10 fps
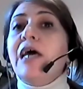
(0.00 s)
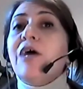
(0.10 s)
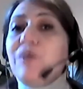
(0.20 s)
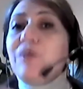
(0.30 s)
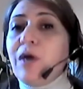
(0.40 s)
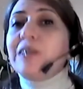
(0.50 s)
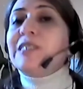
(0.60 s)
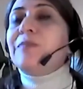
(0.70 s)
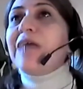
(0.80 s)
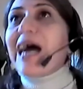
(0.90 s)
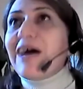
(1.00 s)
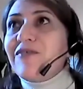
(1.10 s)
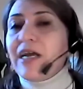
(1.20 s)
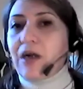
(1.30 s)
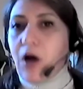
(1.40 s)
we must be
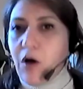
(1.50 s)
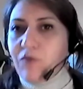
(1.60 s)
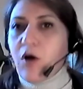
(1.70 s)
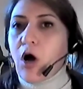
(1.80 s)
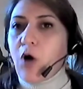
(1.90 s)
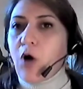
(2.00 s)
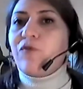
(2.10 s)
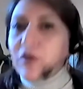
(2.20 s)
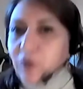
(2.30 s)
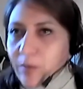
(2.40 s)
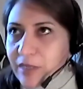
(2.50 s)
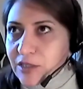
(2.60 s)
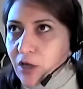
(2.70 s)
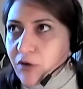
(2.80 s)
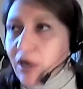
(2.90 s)
aware of our
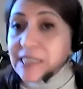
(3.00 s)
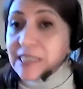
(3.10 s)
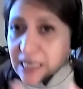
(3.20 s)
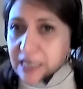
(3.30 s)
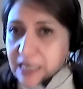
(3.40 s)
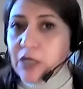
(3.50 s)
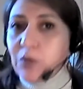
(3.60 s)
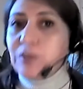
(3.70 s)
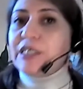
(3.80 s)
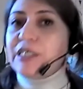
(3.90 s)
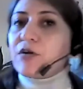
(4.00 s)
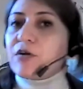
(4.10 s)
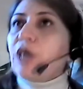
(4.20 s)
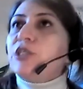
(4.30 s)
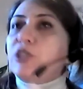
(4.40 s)
fundamental rights, including the
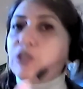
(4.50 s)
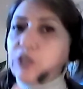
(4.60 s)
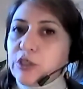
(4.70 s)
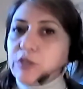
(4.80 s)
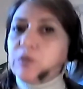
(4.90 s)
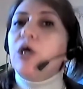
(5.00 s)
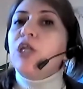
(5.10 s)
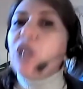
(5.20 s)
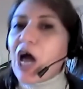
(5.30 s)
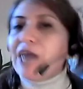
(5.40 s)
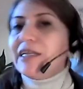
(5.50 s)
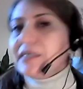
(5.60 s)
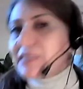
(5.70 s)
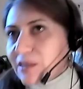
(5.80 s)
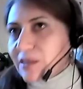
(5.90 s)
right to
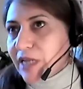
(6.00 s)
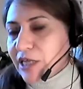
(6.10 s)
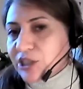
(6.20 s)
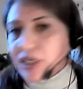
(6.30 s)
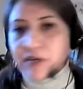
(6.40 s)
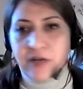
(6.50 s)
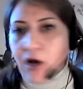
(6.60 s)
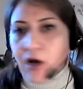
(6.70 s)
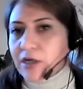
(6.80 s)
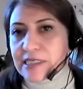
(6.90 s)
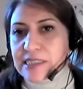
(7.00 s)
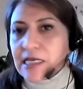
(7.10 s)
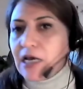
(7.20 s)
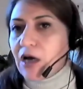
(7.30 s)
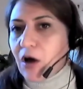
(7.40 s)
non-discrimination, regardless
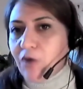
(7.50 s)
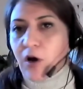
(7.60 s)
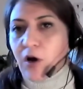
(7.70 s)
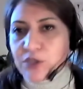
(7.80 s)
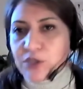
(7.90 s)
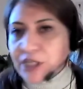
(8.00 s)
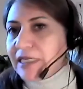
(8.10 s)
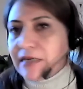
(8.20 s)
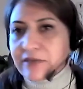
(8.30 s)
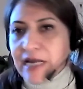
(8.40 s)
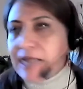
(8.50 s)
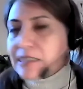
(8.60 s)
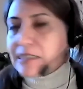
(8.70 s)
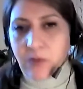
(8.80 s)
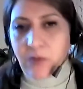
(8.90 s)
of our gender,
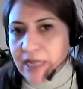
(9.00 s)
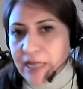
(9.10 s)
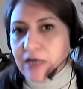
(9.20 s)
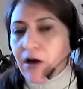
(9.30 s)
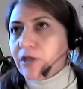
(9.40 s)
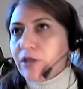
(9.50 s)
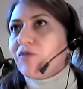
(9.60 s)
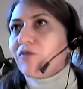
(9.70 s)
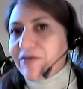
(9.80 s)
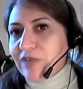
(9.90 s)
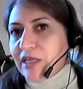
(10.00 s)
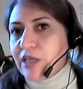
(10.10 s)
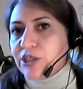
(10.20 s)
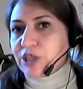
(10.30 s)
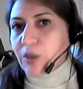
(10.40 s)
race, or any kind of
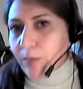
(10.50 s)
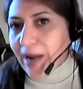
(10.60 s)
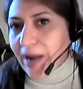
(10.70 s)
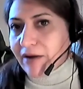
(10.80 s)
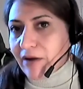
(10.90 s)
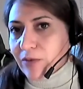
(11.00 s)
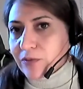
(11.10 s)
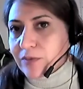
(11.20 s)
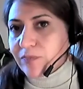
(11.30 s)
affiliation or background.